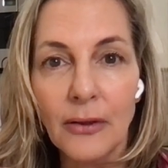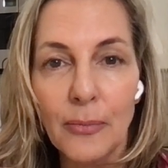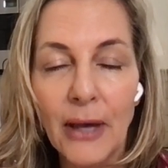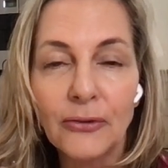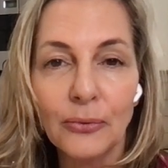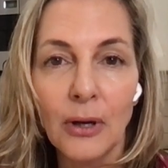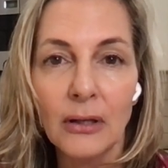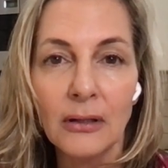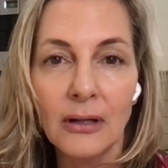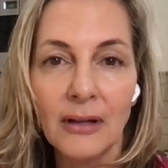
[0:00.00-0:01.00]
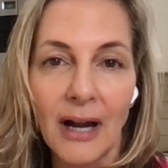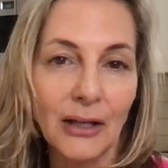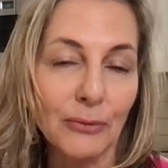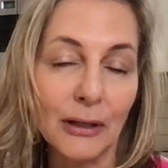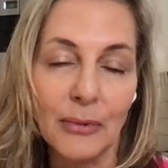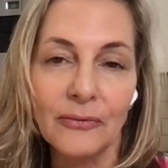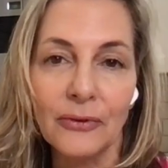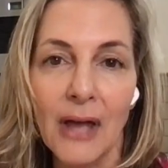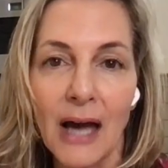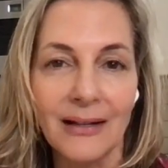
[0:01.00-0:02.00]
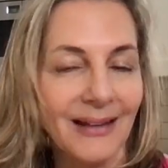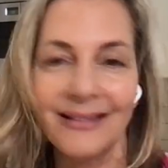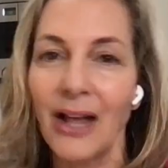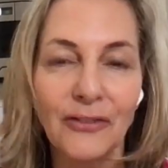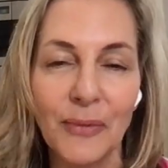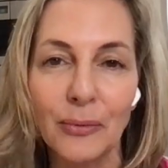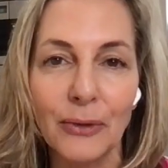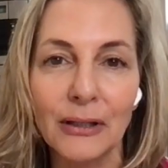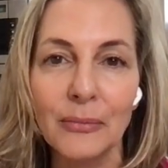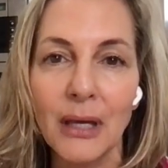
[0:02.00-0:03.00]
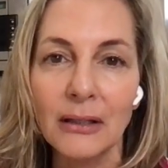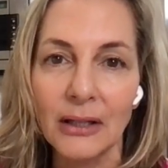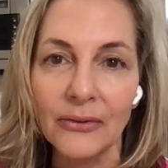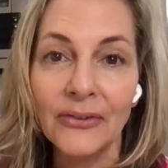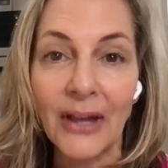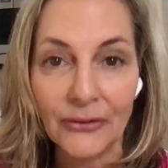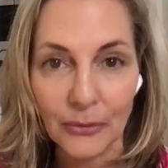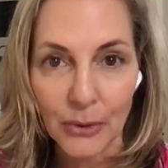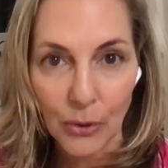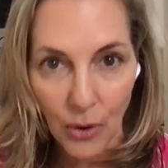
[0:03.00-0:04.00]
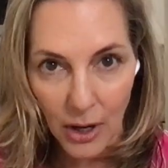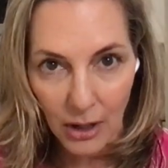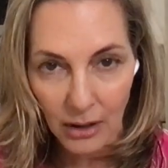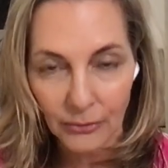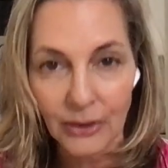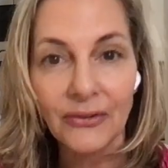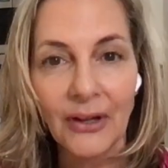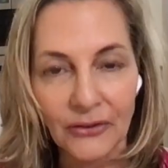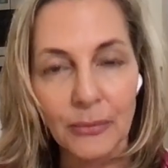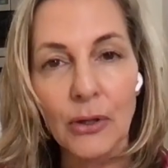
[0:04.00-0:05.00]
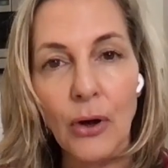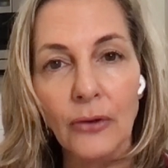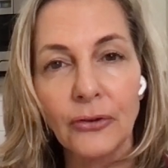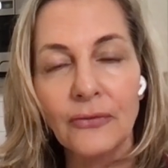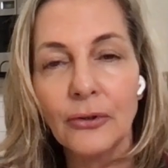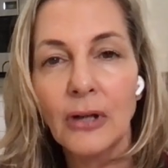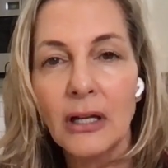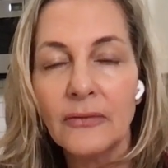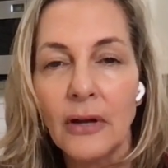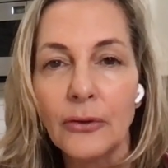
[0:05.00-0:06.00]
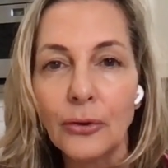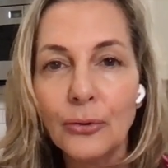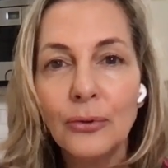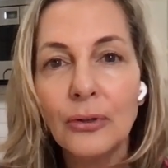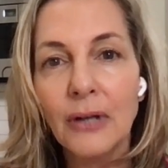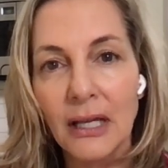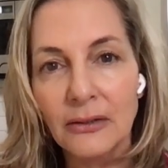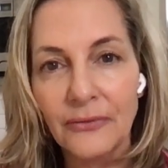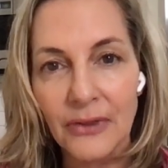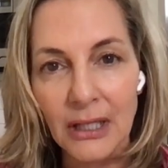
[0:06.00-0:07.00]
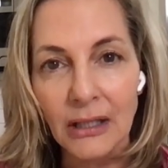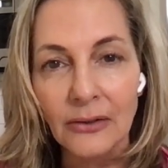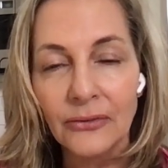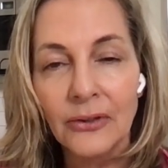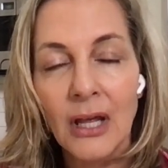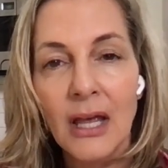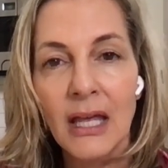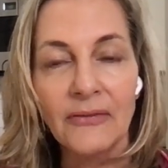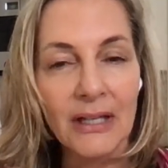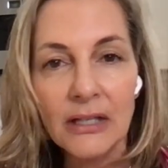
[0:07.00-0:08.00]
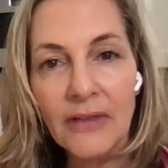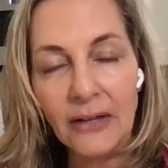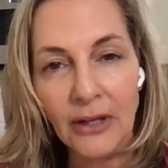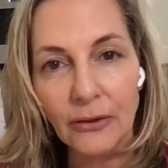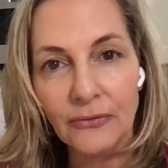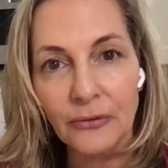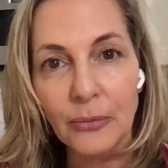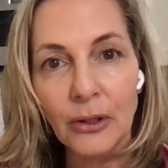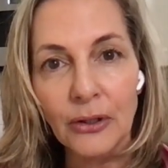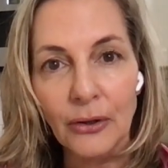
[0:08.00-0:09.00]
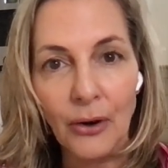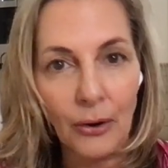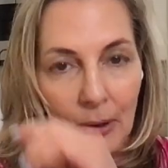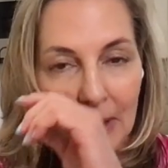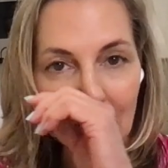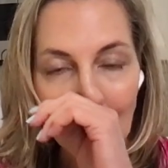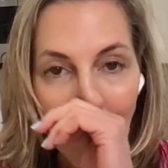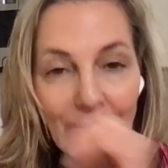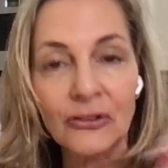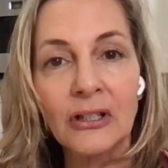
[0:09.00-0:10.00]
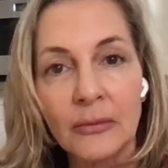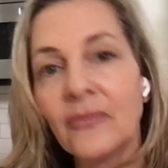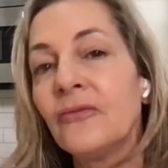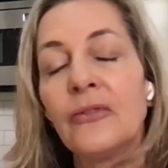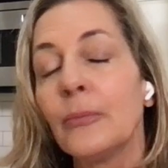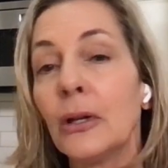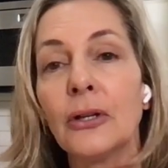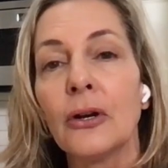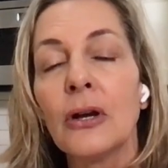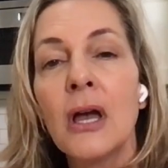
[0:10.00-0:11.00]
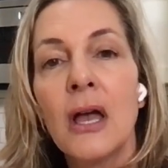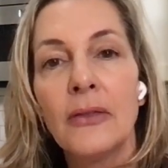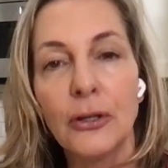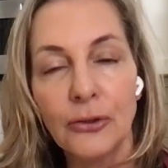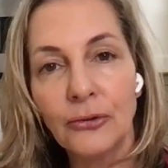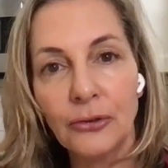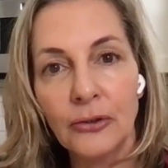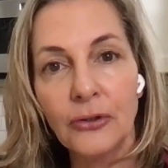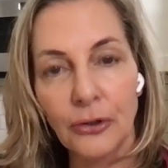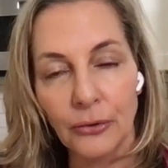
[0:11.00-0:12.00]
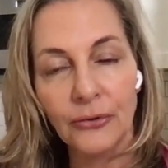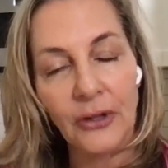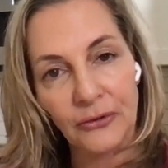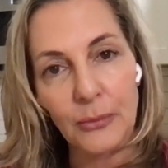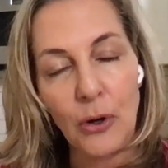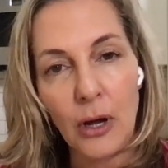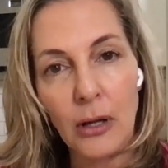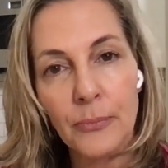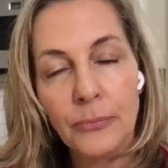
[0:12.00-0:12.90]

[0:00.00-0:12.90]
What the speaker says: the best one that I can recommend for that, and that lots of people recommend, is sesame oil. It's sesame oil. So if you're kind of on the cooler end of things, if any of that sounded familiar or even partially familiar, then you should use sesame oil.